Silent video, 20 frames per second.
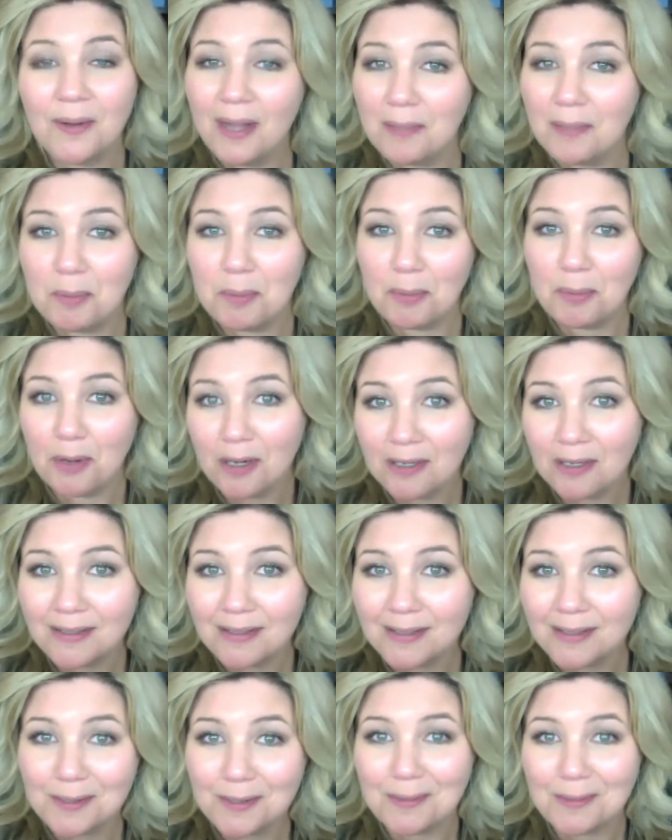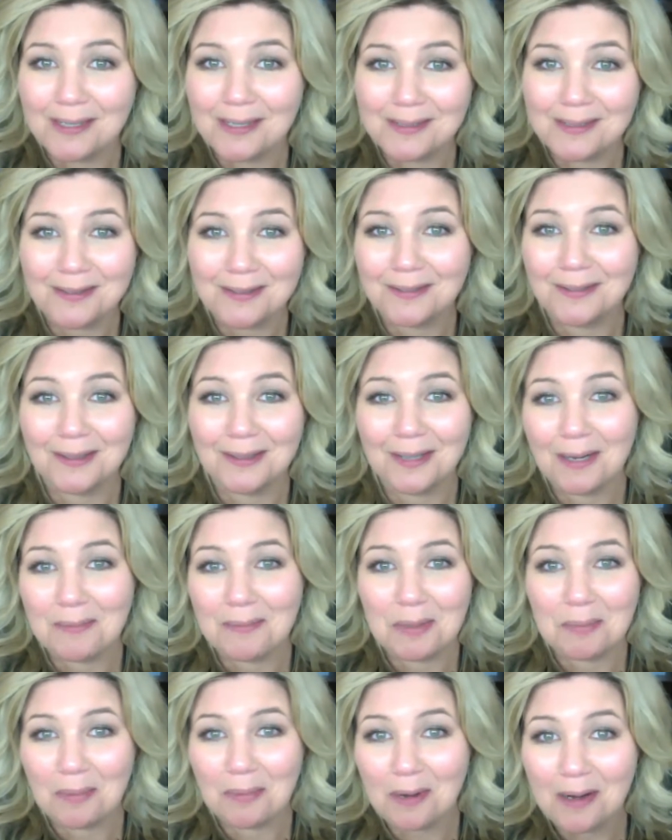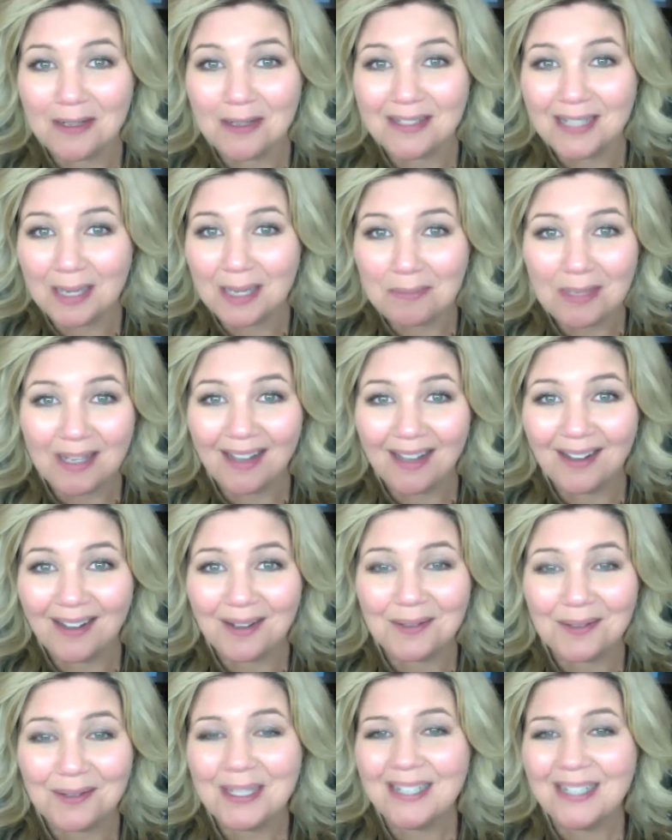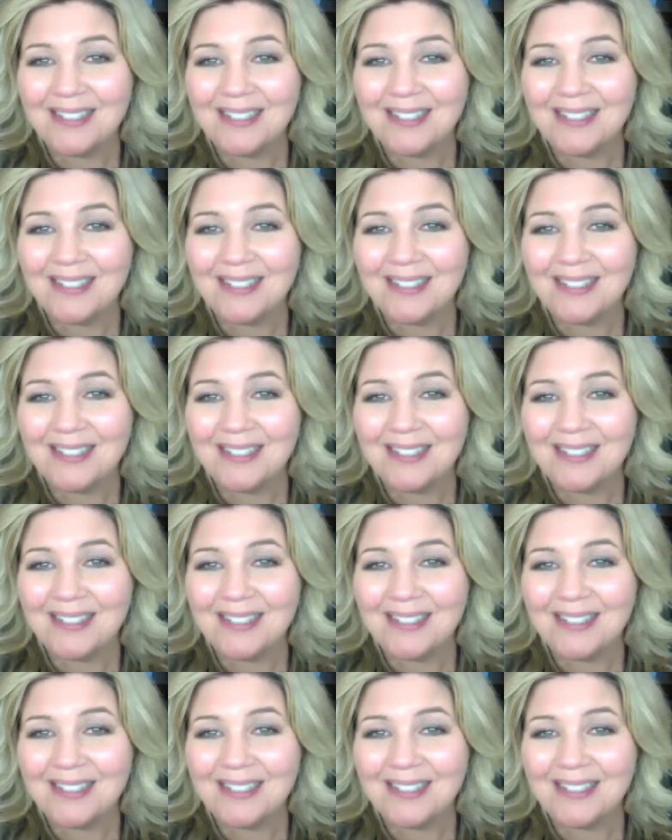I'm a bronze director, or I'm a bronze IBO,